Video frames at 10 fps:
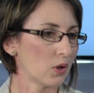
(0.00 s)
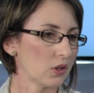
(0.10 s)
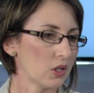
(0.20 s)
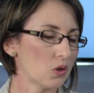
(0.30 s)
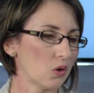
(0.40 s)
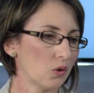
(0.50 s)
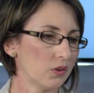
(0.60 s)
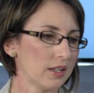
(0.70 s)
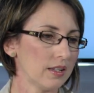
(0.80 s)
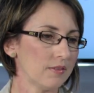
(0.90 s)
body
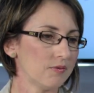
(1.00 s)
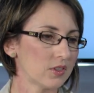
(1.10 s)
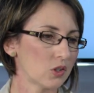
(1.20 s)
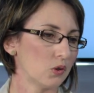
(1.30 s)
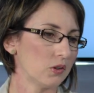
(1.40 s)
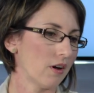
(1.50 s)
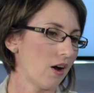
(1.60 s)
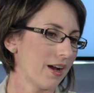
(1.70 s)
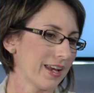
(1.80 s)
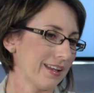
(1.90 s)
called
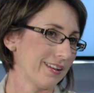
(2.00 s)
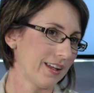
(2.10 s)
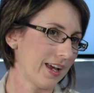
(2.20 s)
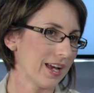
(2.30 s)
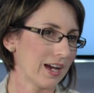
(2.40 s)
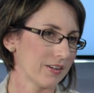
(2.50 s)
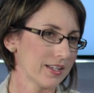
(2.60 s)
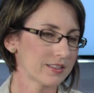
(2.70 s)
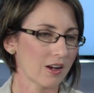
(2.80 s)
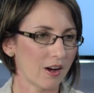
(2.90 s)

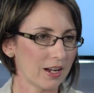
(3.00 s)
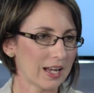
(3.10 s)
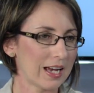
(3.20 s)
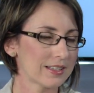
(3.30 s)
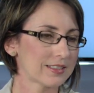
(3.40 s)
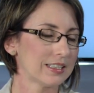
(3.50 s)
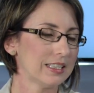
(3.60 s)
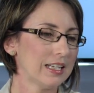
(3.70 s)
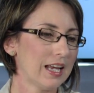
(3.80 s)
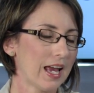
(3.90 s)
ILARS,
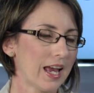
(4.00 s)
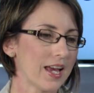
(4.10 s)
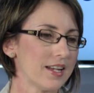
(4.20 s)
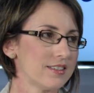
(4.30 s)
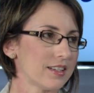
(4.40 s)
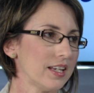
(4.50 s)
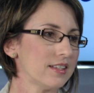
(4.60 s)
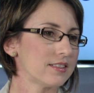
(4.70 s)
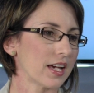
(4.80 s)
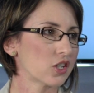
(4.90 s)
and
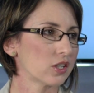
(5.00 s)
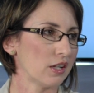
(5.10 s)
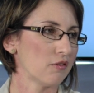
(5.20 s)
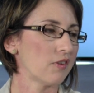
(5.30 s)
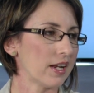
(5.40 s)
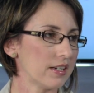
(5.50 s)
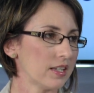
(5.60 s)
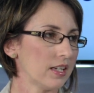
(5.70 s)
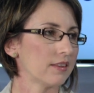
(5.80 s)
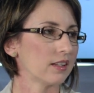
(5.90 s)
it's actually
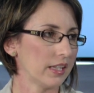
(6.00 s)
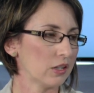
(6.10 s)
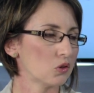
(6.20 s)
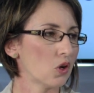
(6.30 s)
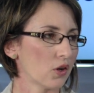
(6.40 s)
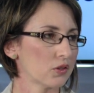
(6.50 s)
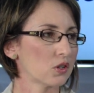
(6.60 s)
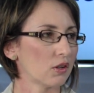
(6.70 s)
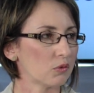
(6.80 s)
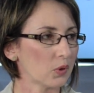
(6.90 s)
funding the legal costs
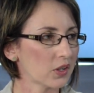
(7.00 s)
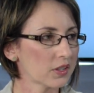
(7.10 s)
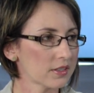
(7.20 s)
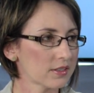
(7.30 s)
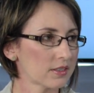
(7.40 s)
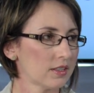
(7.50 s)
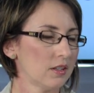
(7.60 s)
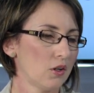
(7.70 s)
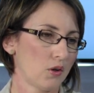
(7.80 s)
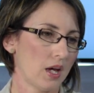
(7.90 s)
of workers
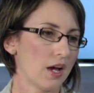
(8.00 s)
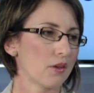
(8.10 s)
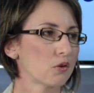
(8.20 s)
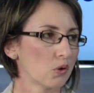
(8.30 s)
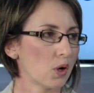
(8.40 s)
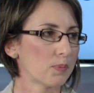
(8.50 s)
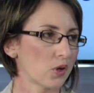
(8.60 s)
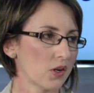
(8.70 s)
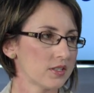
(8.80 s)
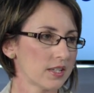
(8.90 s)
through a
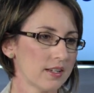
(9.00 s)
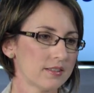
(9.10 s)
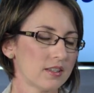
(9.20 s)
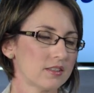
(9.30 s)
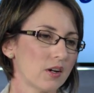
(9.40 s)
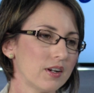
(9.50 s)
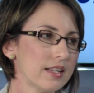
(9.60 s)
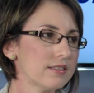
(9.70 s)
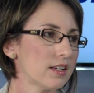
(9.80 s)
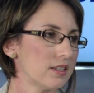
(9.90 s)
process. So it
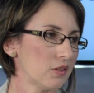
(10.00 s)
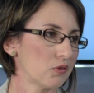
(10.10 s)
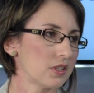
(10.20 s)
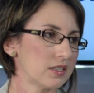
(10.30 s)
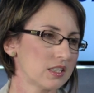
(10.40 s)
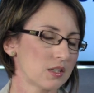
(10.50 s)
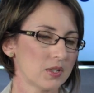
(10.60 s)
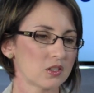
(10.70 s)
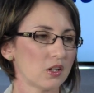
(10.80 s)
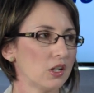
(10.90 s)
is a different system.
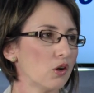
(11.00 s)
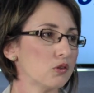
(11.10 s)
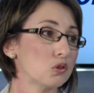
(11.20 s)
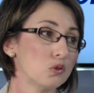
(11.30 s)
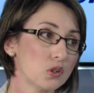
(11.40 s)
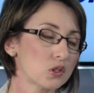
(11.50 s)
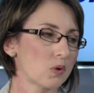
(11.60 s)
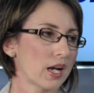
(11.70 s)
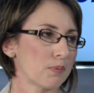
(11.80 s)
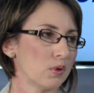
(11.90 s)
It's certainly not as good as
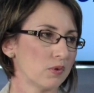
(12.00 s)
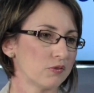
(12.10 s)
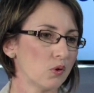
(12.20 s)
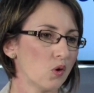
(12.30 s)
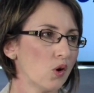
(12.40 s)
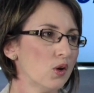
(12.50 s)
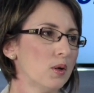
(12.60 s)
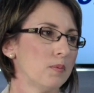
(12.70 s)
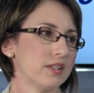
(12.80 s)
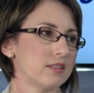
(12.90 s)
what happened before,
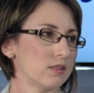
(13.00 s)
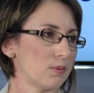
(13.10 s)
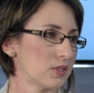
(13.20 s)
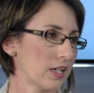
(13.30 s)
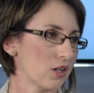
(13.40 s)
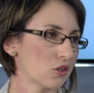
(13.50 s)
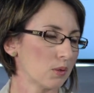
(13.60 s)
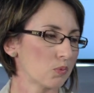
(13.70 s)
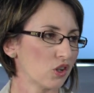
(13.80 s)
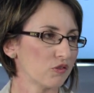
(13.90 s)
but it's a substantial
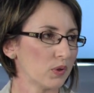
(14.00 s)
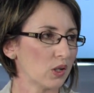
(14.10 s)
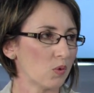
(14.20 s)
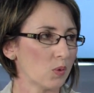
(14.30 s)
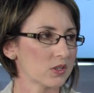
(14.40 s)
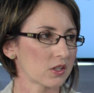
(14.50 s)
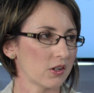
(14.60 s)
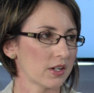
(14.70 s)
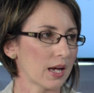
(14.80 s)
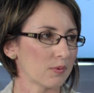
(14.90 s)
improvement on what was
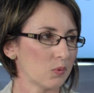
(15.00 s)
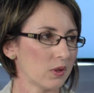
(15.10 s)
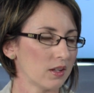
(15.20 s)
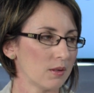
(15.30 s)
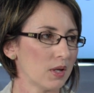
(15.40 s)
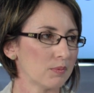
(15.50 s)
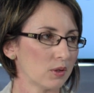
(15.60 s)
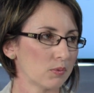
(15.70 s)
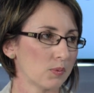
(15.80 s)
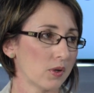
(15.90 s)
going to happen with the
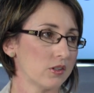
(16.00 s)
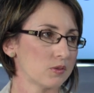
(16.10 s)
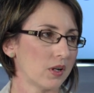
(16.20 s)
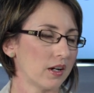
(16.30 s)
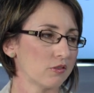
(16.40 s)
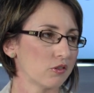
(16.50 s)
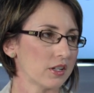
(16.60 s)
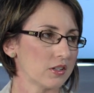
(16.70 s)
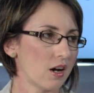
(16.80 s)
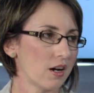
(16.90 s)
amendment proposed by
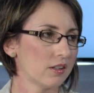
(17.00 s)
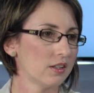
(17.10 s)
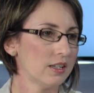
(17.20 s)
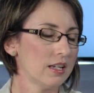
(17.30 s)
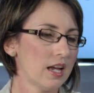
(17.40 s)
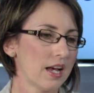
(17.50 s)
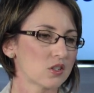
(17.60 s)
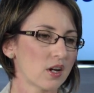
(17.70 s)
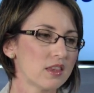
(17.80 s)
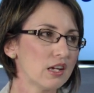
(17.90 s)
Fred Nile. And
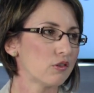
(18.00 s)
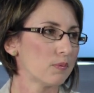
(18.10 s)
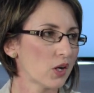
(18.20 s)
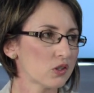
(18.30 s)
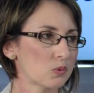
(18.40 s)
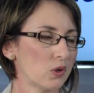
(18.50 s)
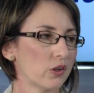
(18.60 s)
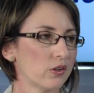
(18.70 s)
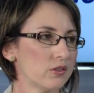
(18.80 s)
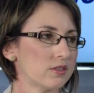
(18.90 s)
so I think for most
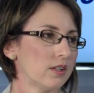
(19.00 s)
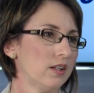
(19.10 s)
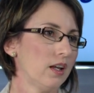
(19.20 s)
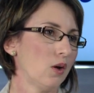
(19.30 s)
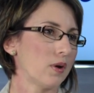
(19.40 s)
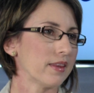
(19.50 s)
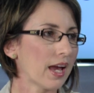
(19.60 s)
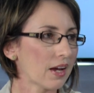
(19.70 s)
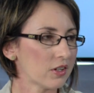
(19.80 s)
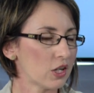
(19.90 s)
workers, when they
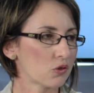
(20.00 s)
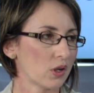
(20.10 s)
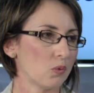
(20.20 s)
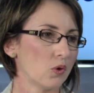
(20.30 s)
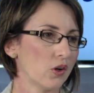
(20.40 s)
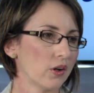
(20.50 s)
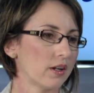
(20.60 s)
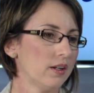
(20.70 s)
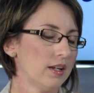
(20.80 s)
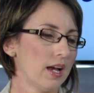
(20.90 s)
have an injury at work,
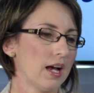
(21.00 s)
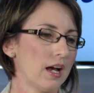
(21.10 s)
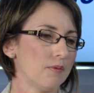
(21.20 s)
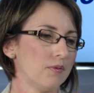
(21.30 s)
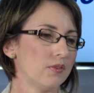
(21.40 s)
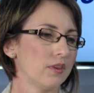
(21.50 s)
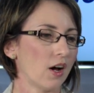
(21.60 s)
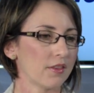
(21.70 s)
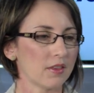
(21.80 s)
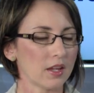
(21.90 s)

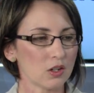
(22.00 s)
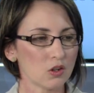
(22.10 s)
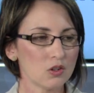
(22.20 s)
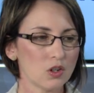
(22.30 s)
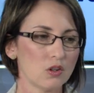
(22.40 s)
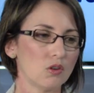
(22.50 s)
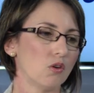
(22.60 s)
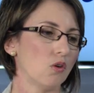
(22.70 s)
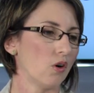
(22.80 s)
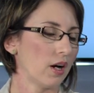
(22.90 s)
either their union
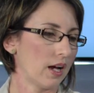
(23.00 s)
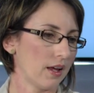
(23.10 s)
or